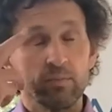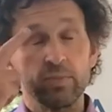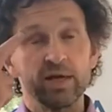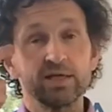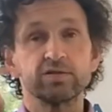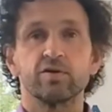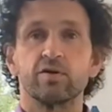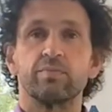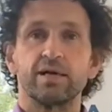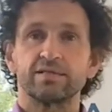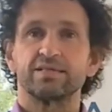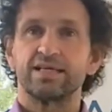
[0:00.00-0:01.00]
based on a
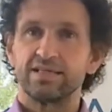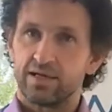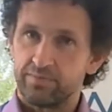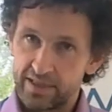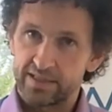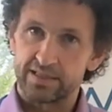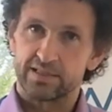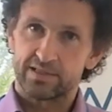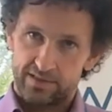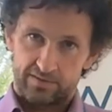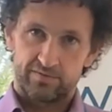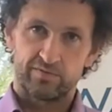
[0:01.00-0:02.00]
better
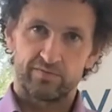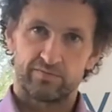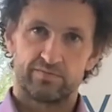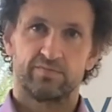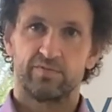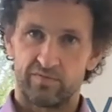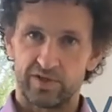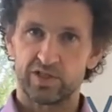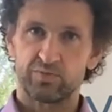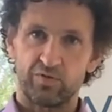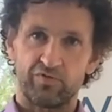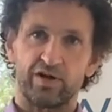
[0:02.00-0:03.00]
databases, which
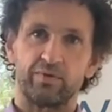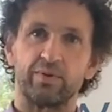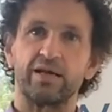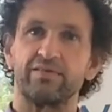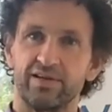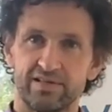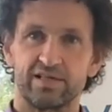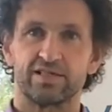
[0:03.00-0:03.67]
is provided by the data